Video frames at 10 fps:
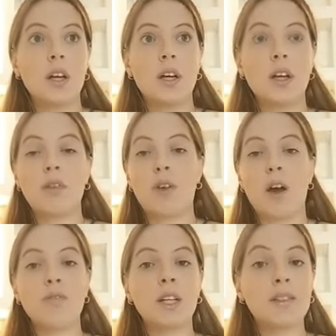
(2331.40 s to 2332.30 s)
if you
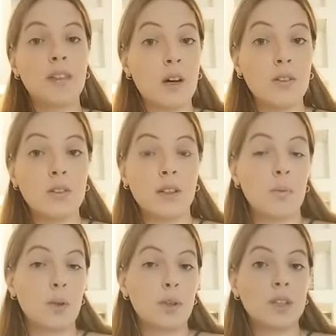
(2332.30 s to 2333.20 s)
have any doubt in a
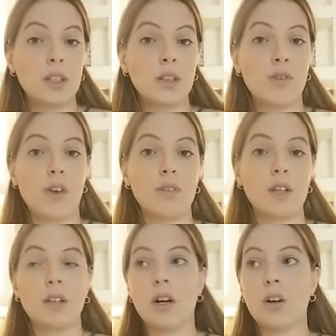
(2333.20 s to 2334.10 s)
person, if you have
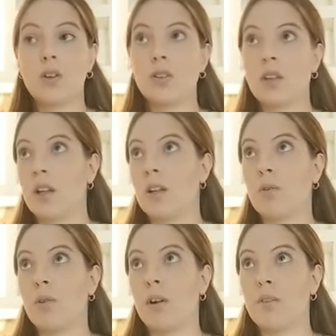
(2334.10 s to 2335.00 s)
any doubt
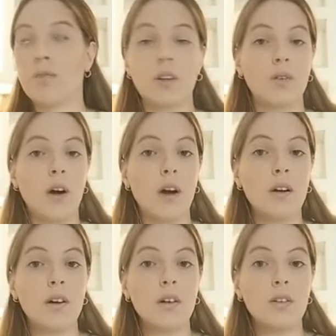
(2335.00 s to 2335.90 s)
in wherever you
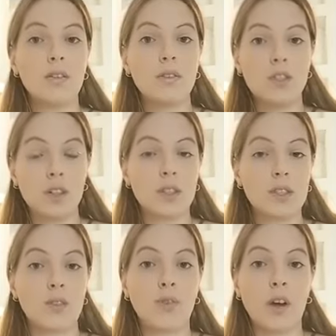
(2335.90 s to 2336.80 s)
are,
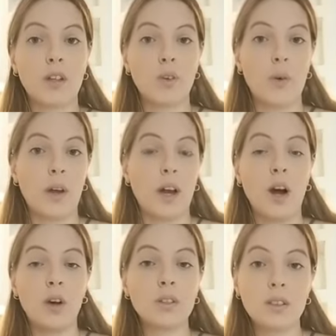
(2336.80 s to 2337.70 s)
just find your way
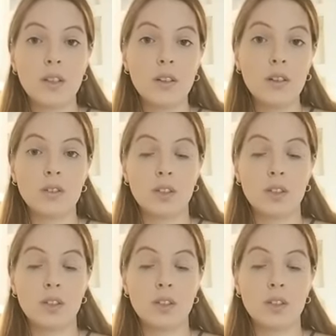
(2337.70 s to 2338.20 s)
out there.